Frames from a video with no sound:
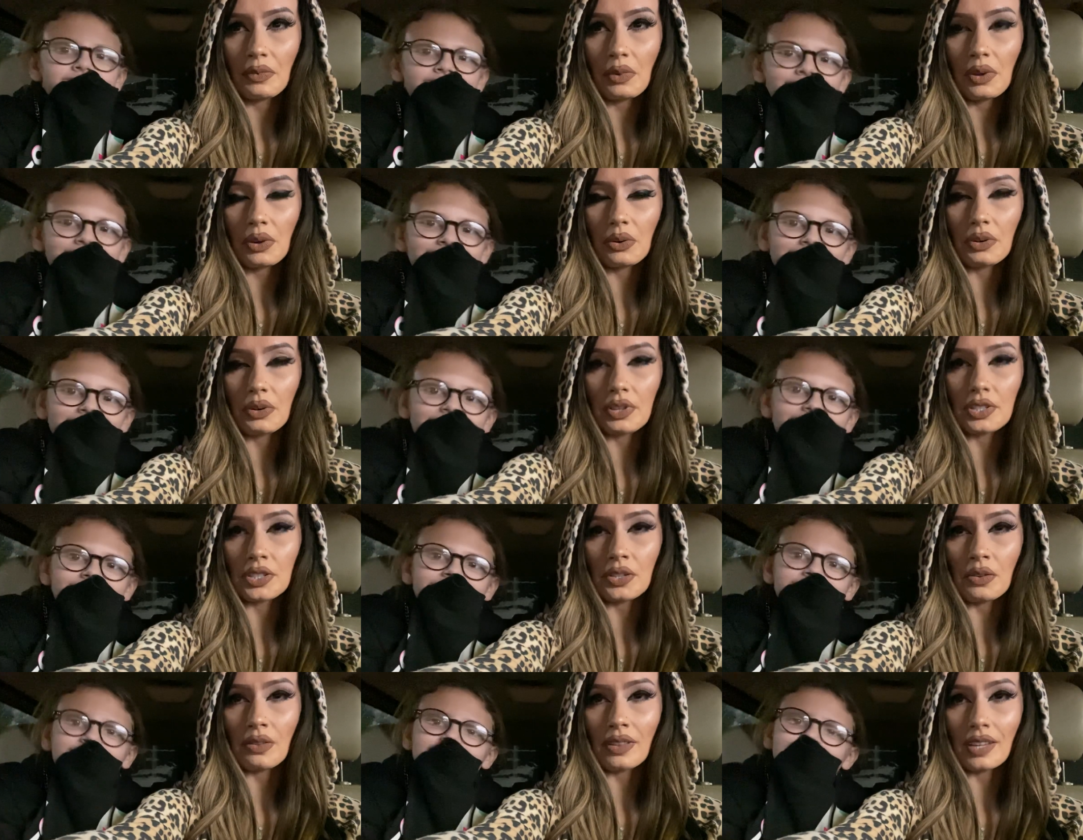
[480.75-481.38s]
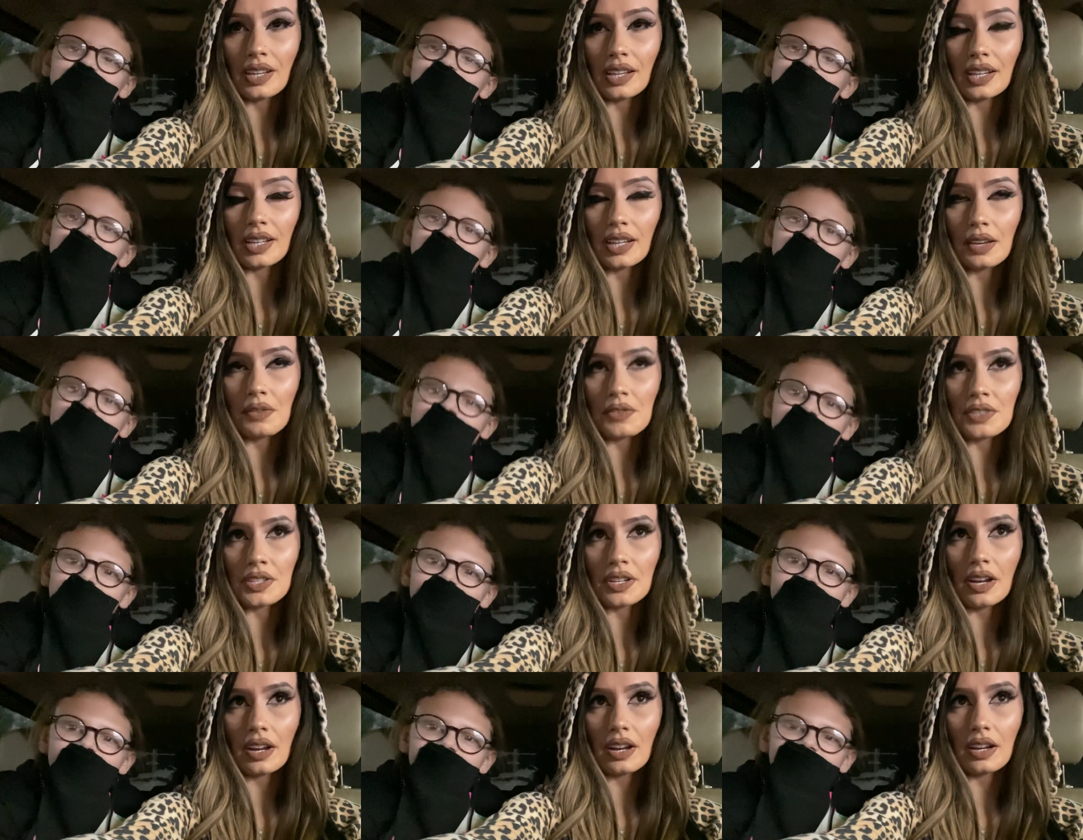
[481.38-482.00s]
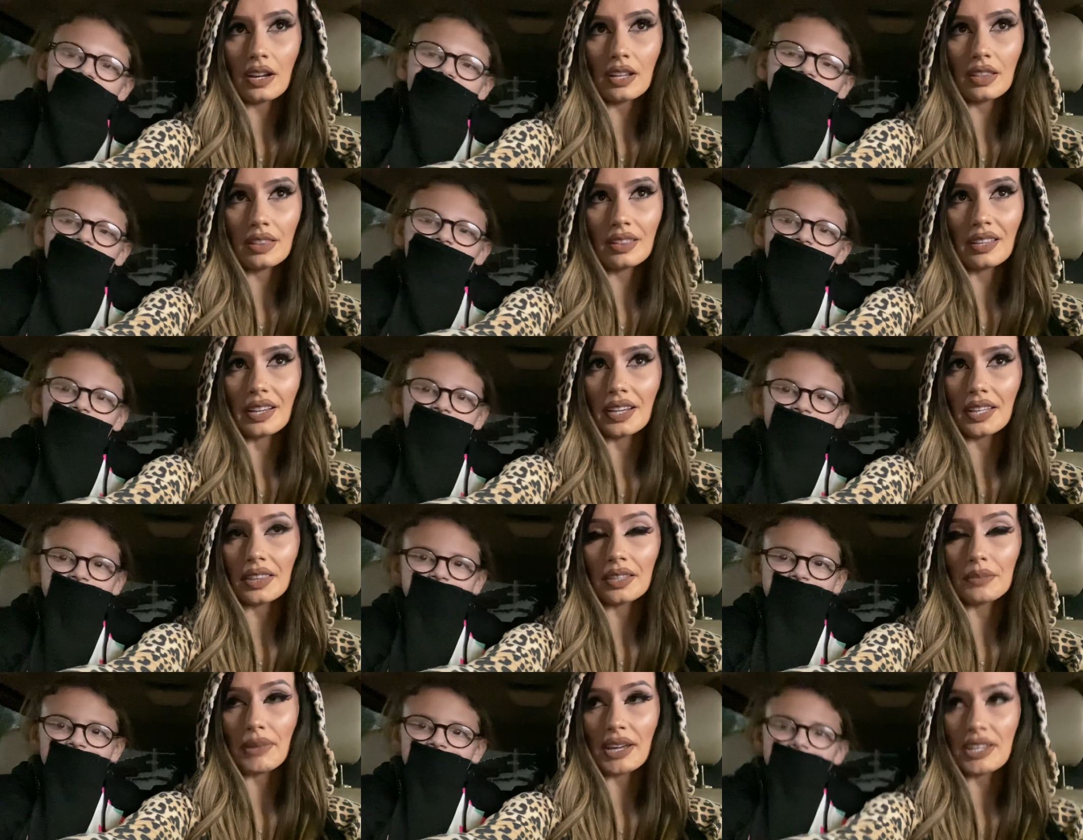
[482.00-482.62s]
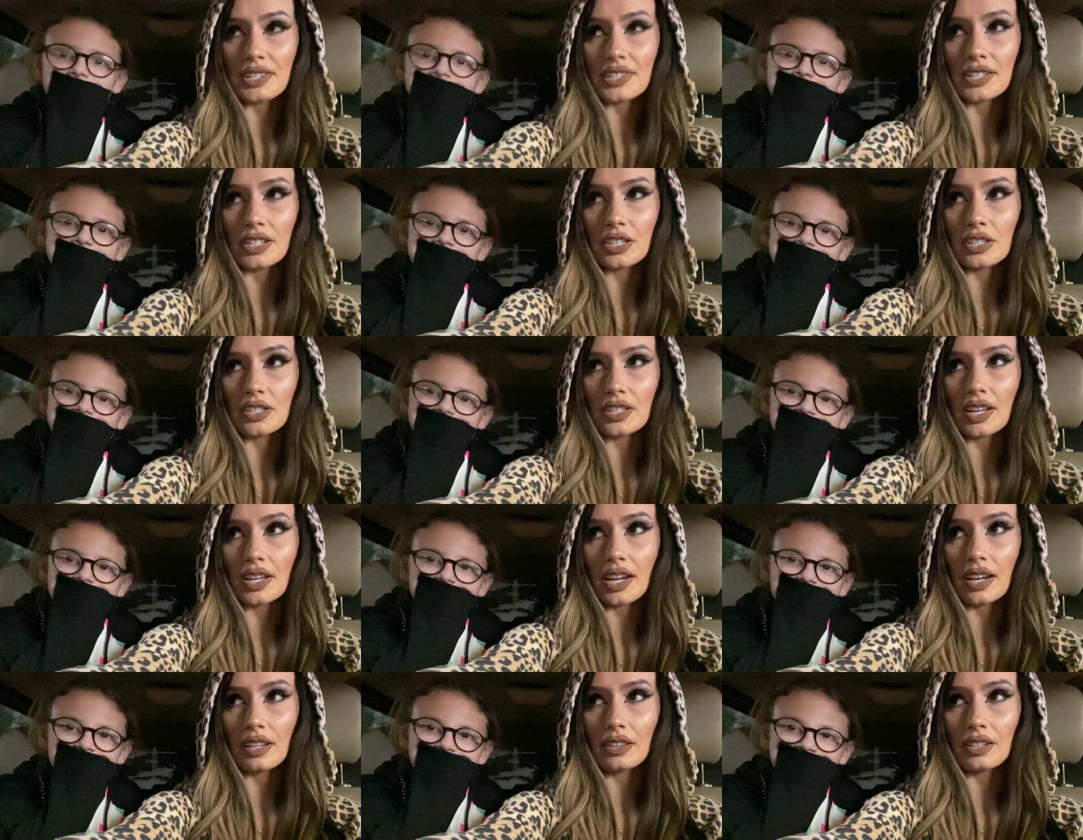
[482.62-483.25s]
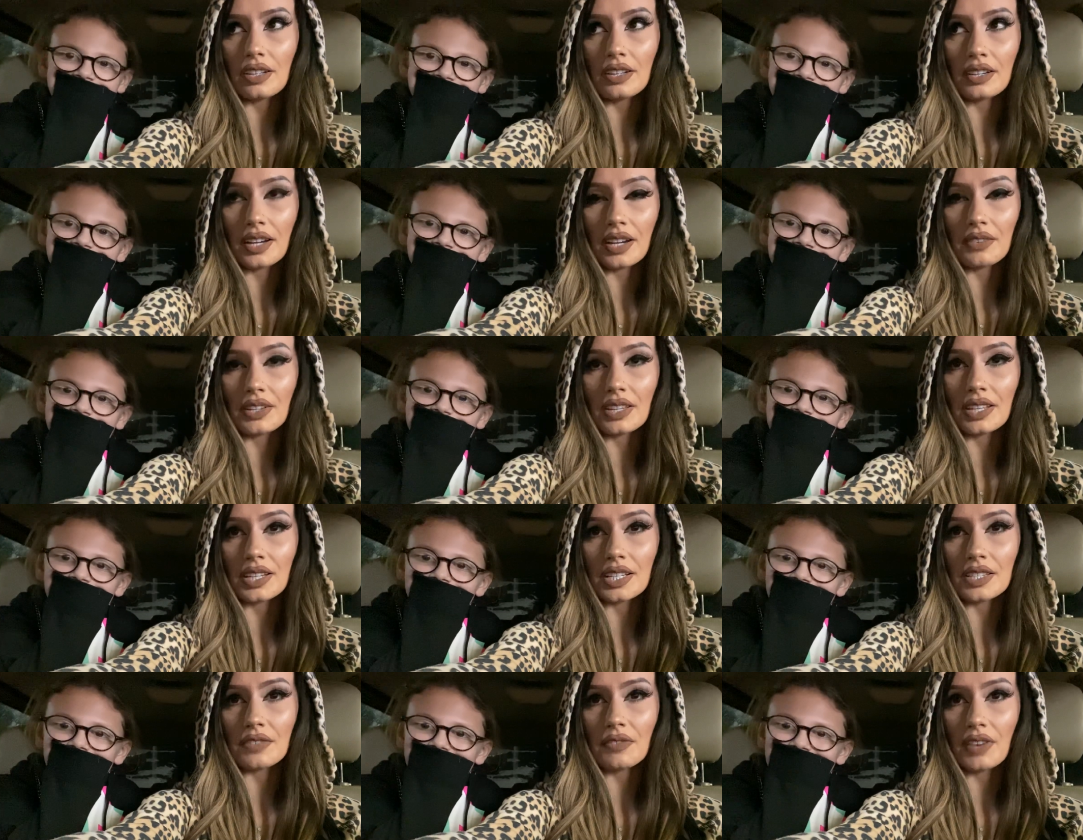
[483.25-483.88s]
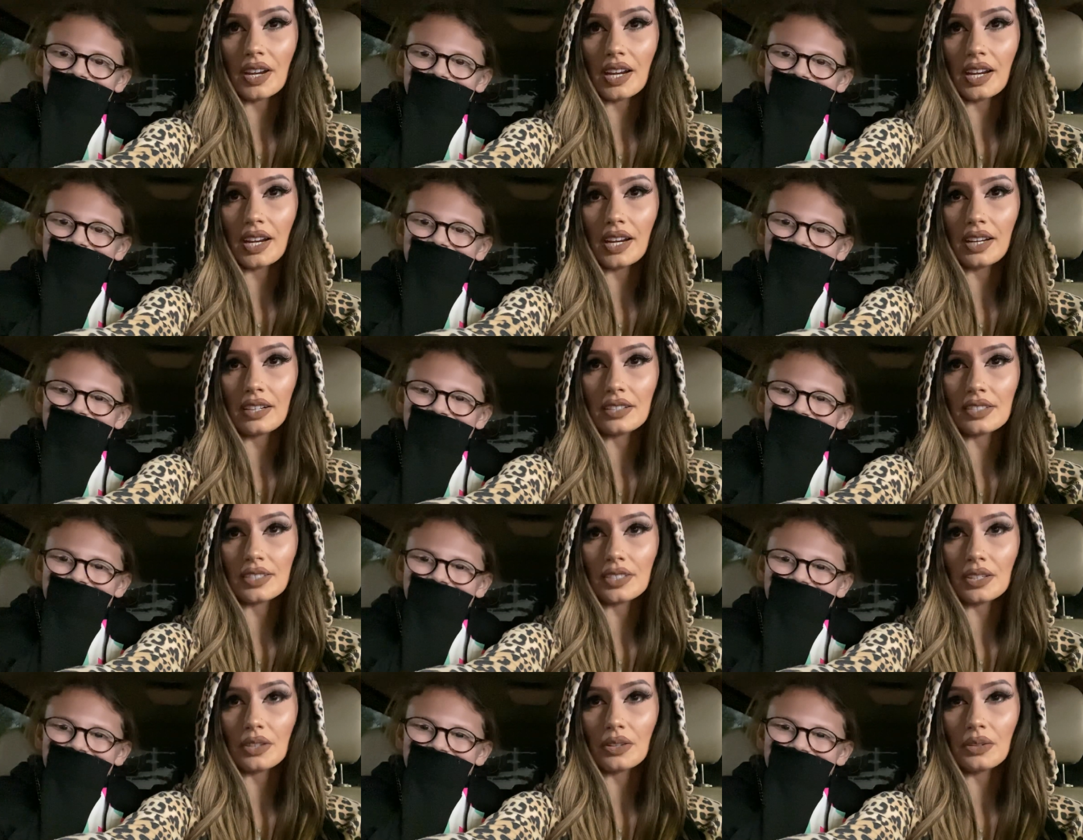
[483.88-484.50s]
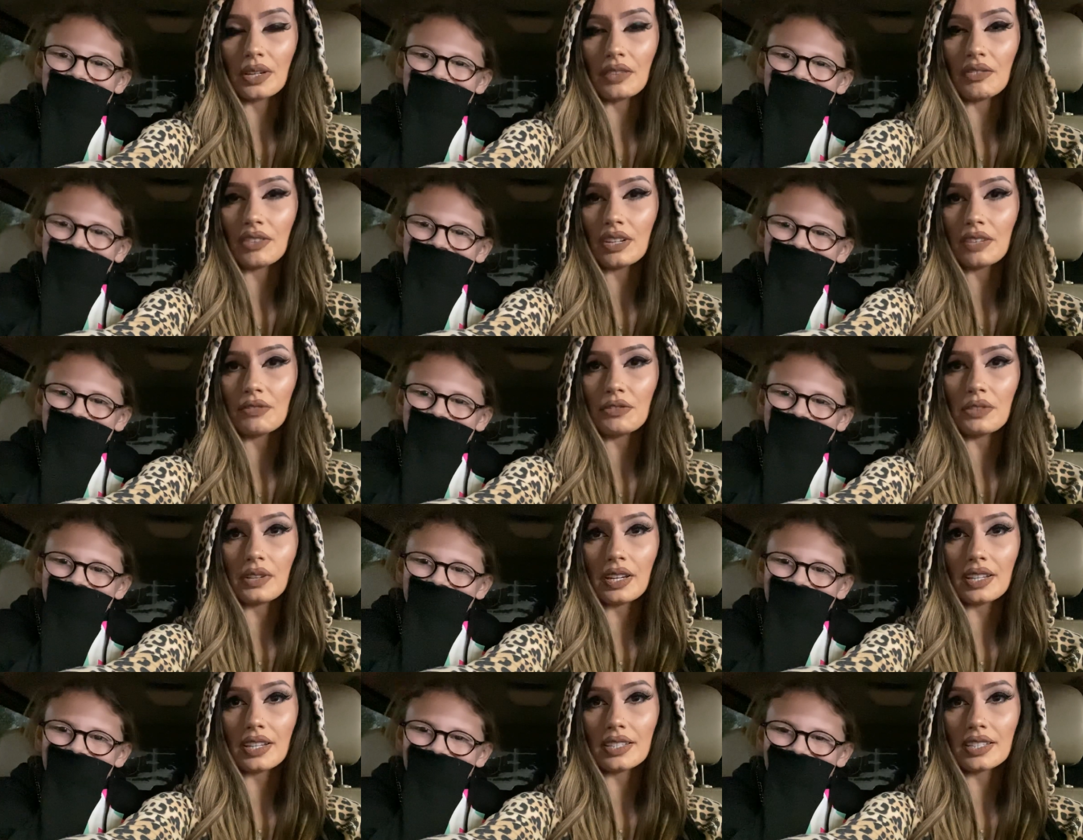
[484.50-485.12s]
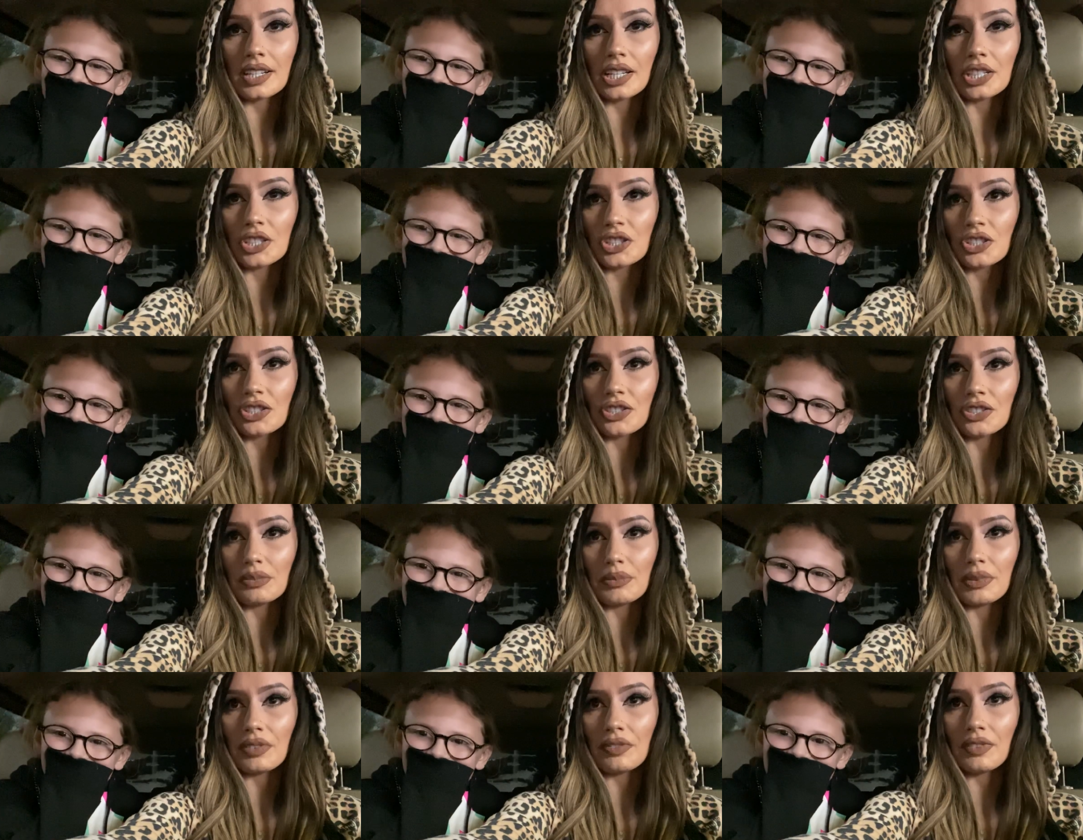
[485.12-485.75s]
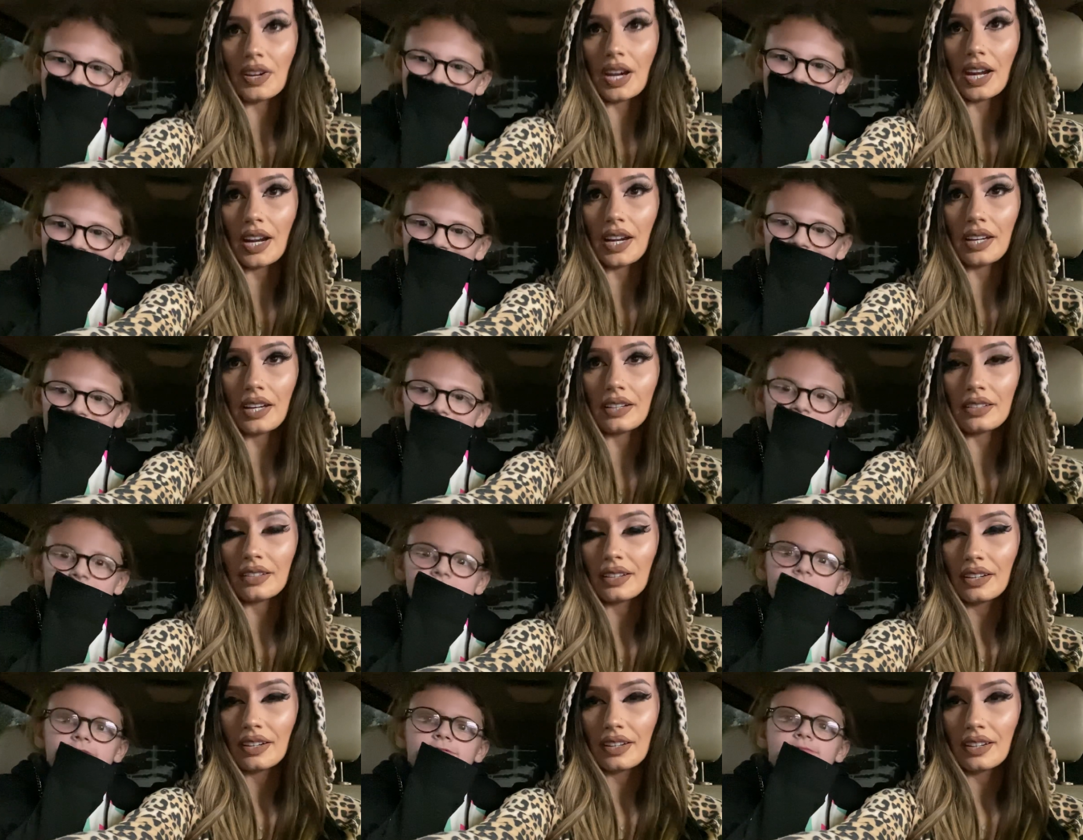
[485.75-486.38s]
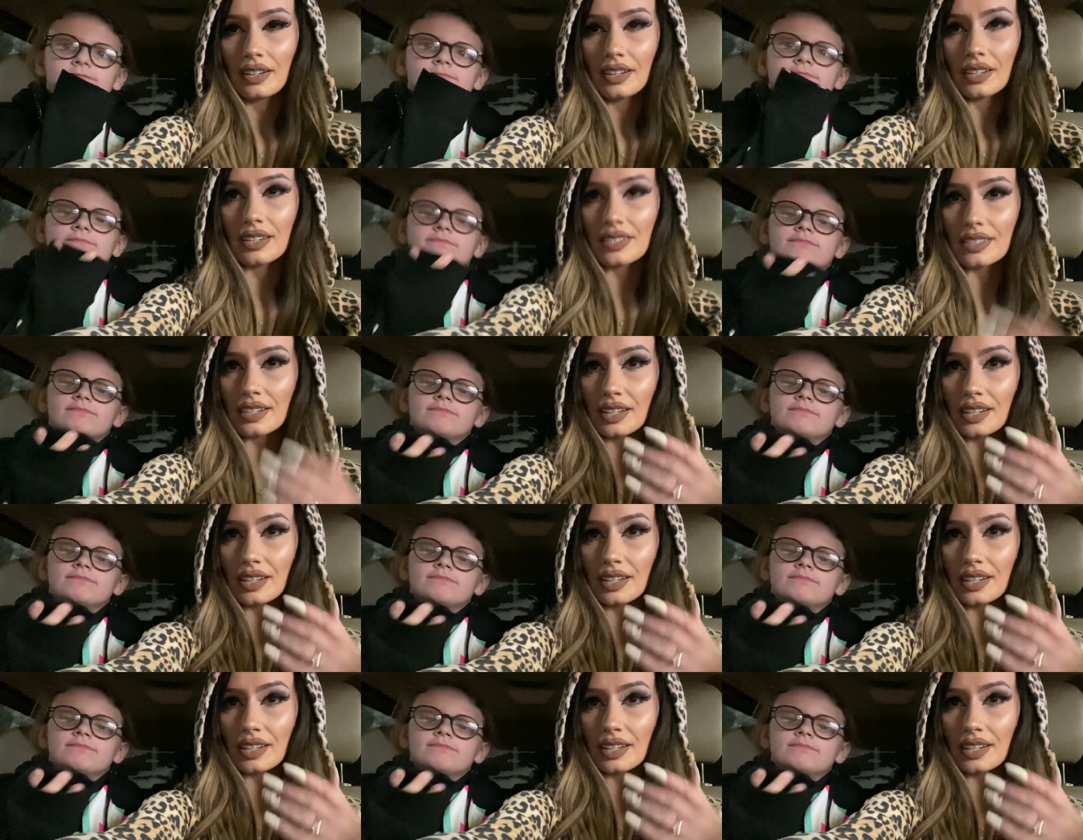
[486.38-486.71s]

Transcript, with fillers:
Speaker 1: Or do you think it gives like the message that, look, everything's fine, so even if you get dentures, you'll be fine? Because